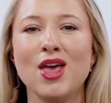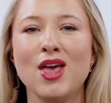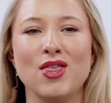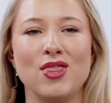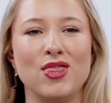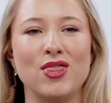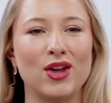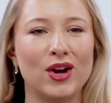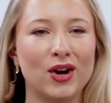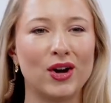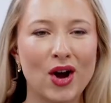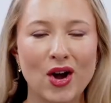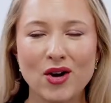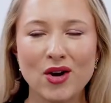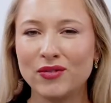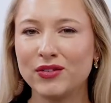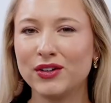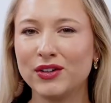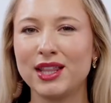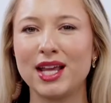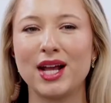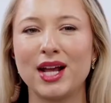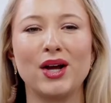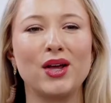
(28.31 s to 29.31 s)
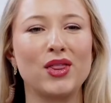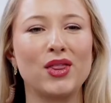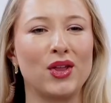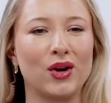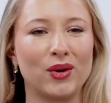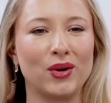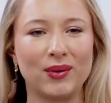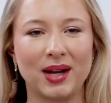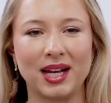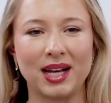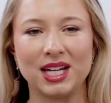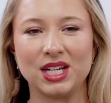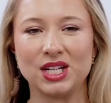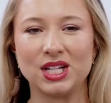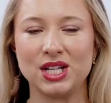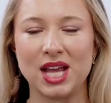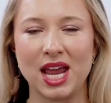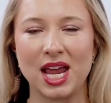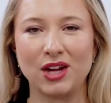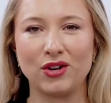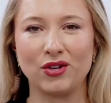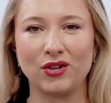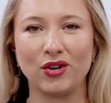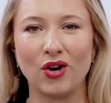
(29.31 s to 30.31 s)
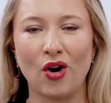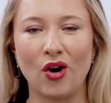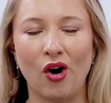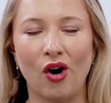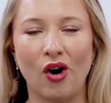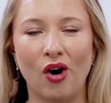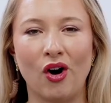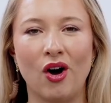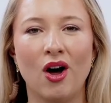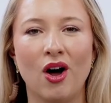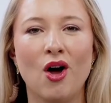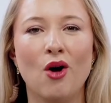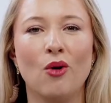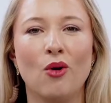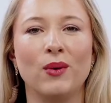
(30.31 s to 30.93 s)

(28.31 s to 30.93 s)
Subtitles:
They're over there, they're ready to take your call.